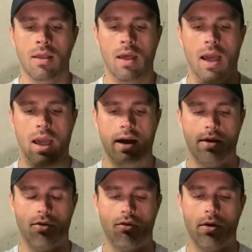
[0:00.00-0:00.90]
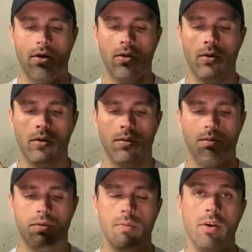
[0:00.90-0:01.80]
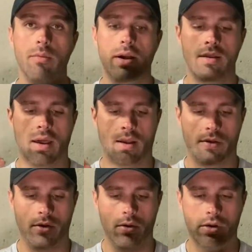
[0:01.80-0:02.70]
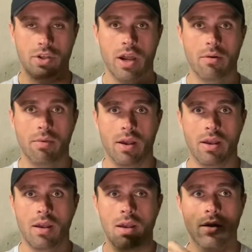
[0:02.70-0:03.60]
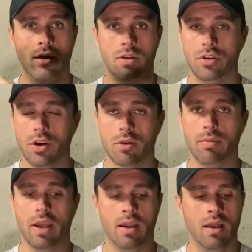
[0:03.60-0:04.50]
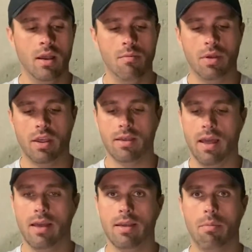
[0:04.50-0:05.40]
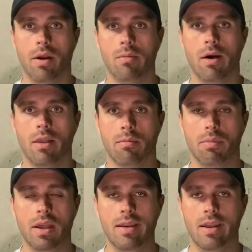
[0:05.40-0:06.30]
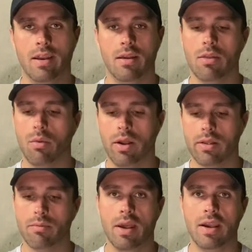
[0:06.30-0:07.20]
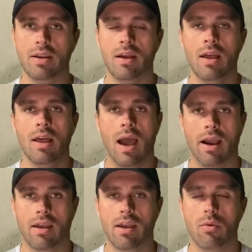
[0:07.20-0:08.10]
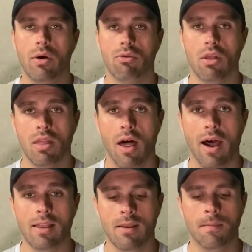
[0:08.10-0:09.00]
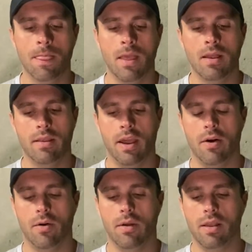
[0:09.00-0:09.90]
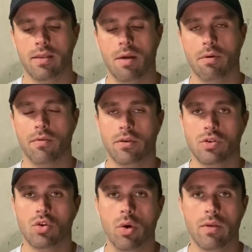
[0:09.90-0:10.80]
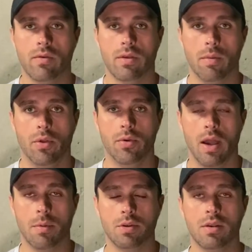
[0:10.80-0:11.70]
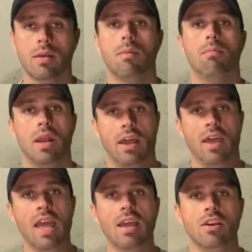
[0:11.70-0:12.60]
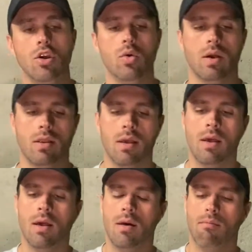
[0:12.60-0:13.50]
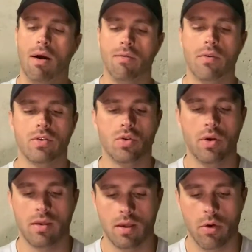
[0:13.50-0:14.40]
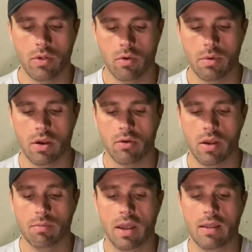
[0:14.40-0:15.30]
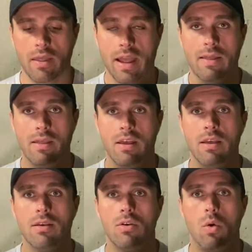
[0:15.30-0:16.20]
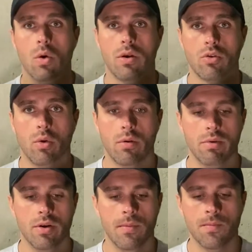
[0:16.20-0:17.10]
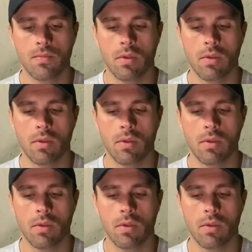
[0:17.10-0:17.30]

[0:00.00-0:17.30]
I can throw spinnerbait, I can throw a chatterbait, a jerkbait, because it has that parabolic bend in it, the way it's made, I can get away with a lot. Now, it's not my first choice for some of those options, but I can do it. My first choice is always going to be a crankbait like this or a square bill.